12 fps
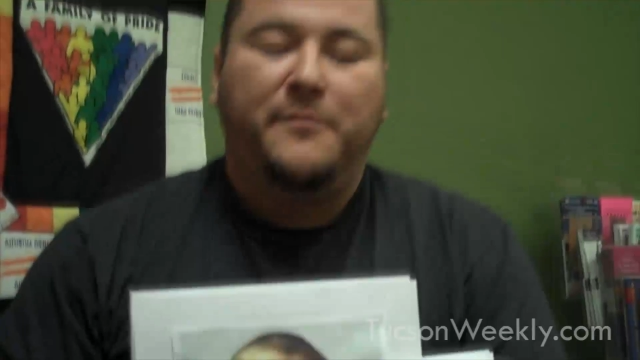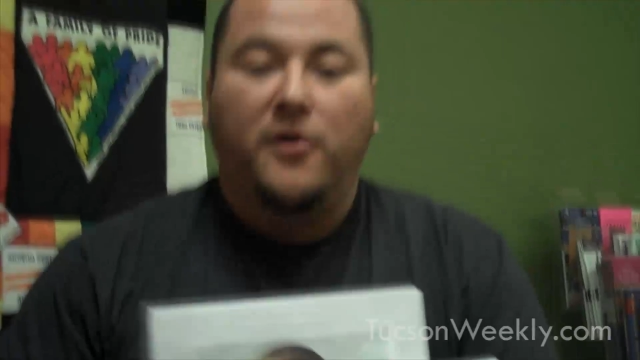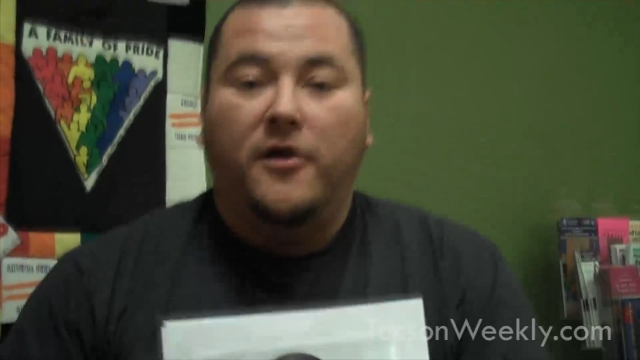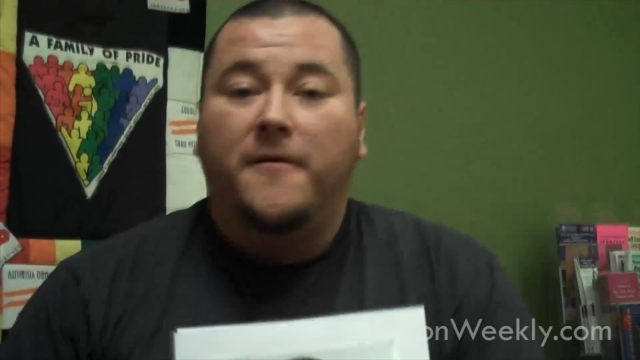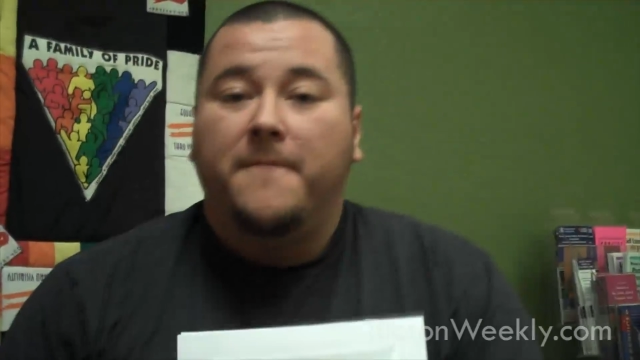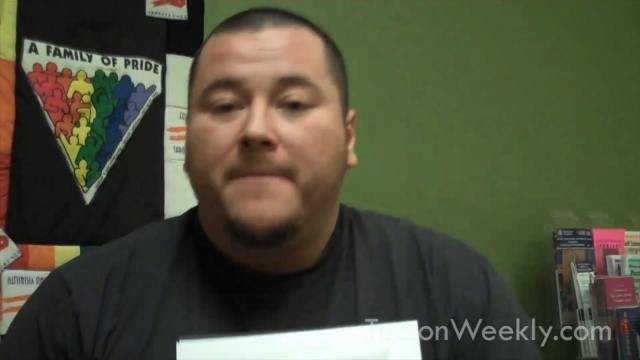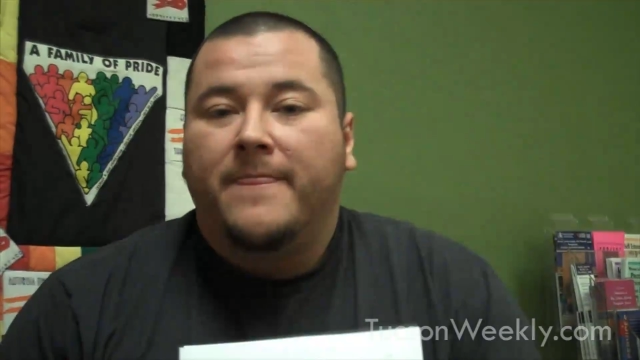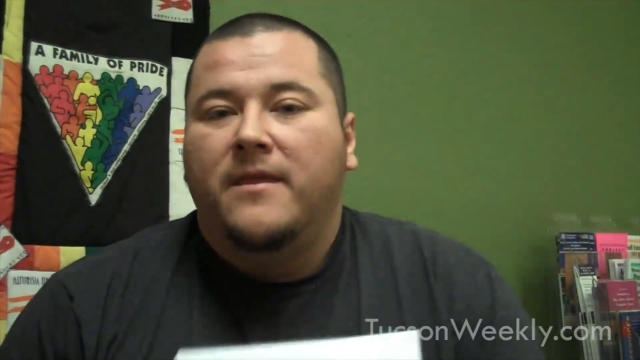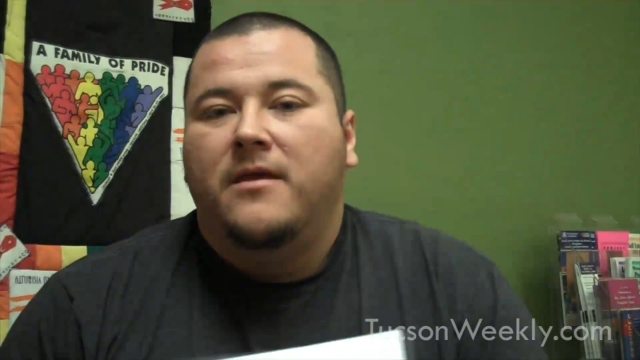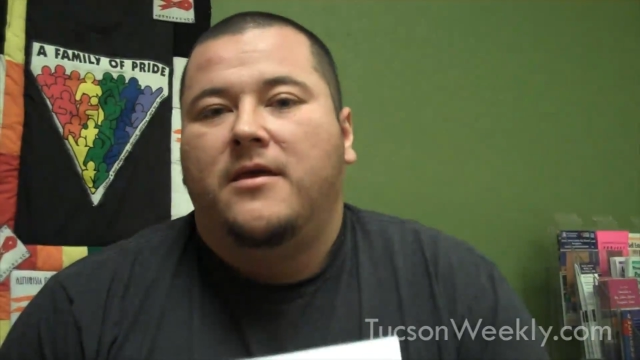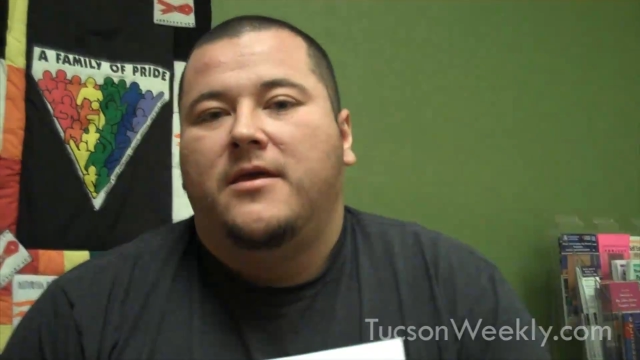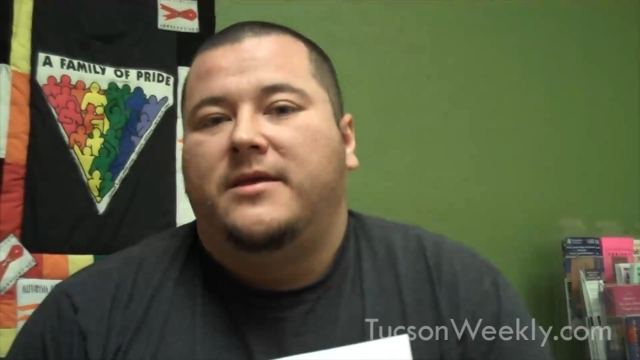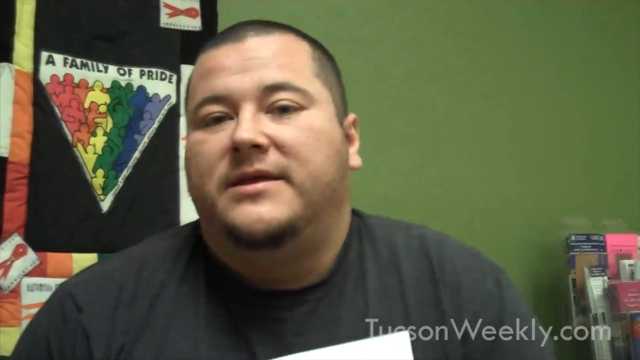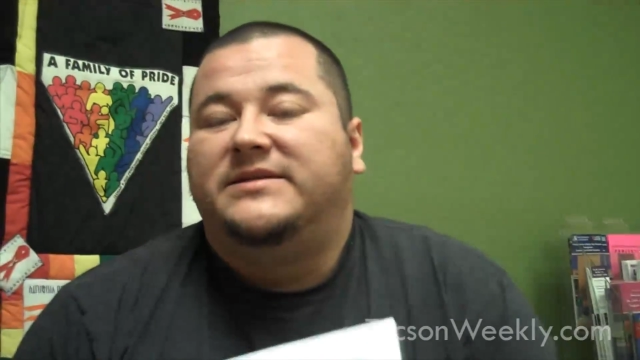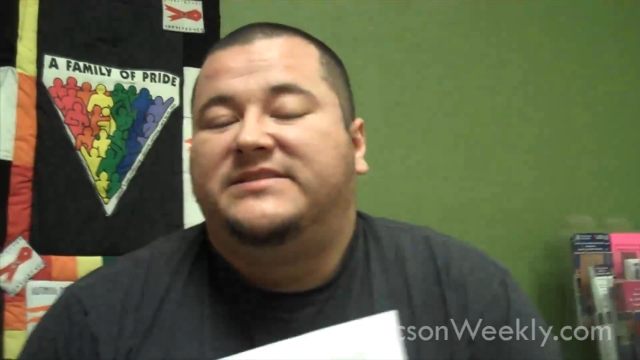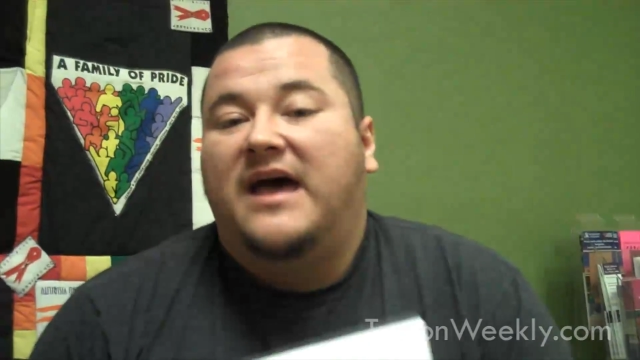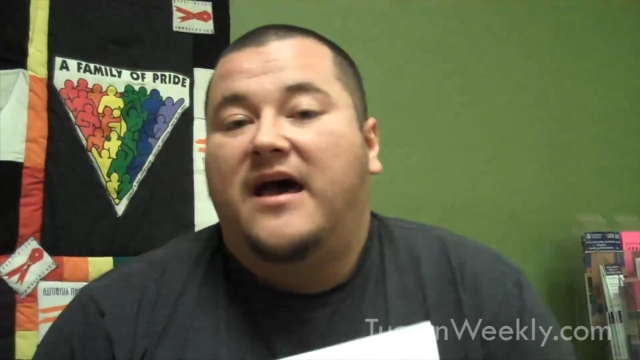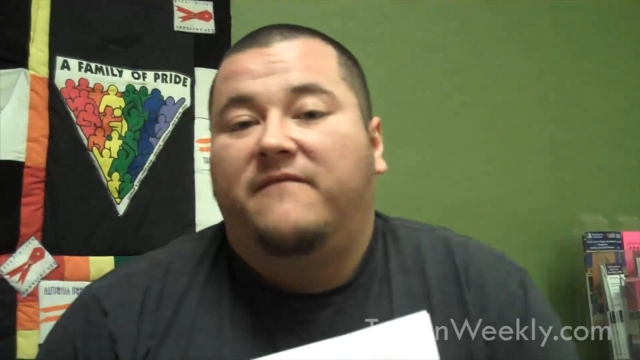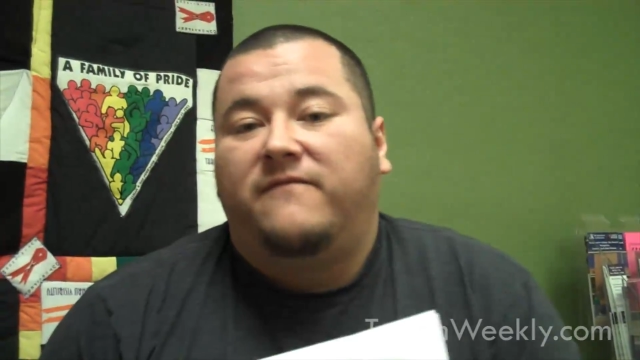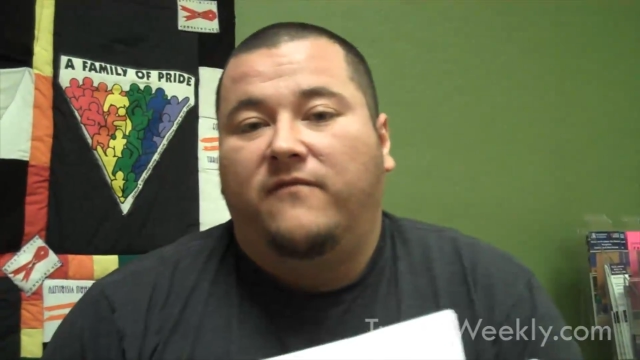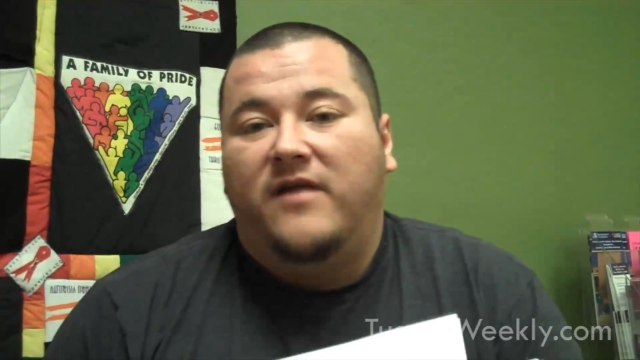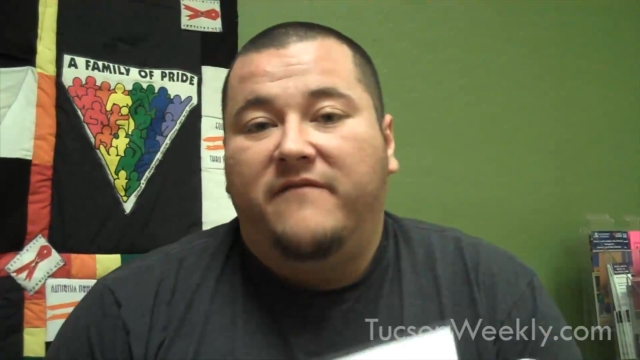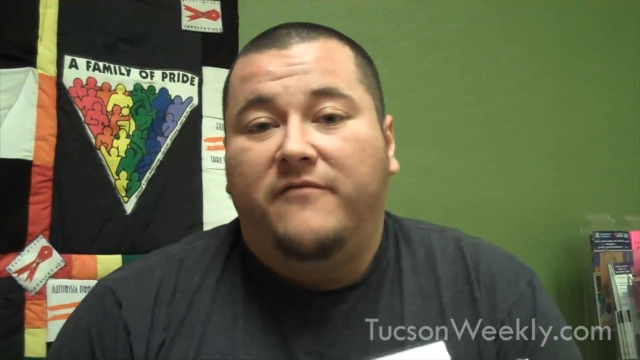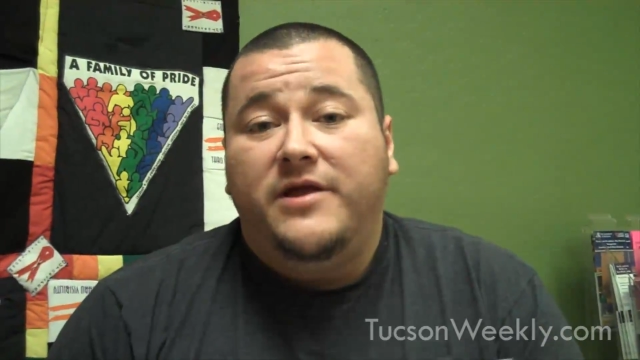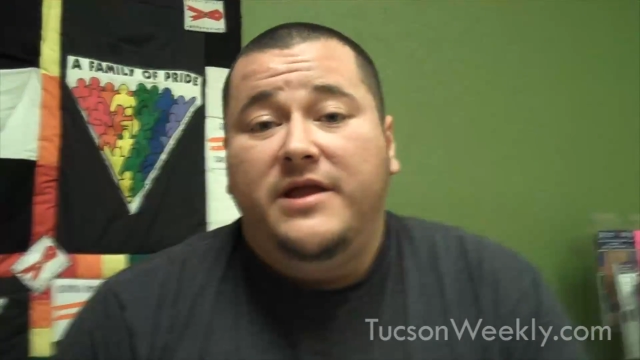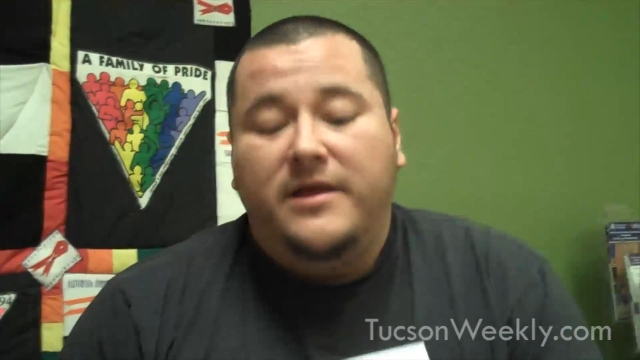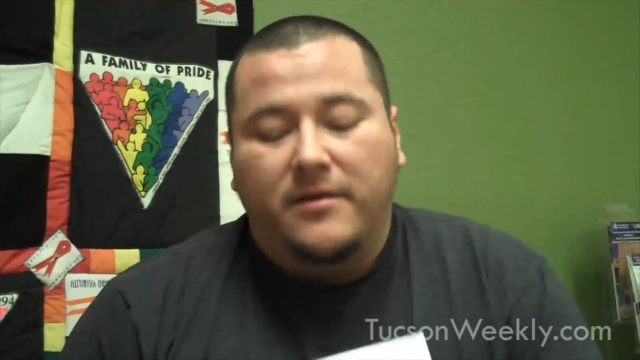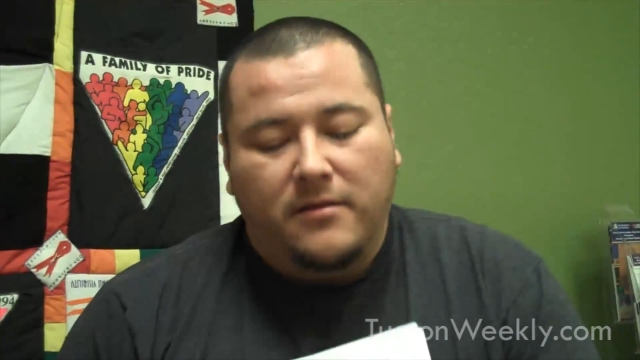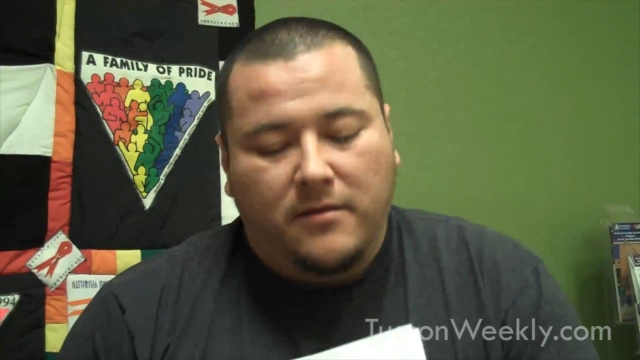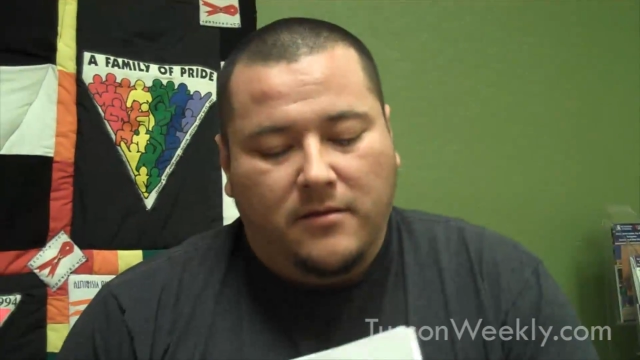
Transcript: part is that for every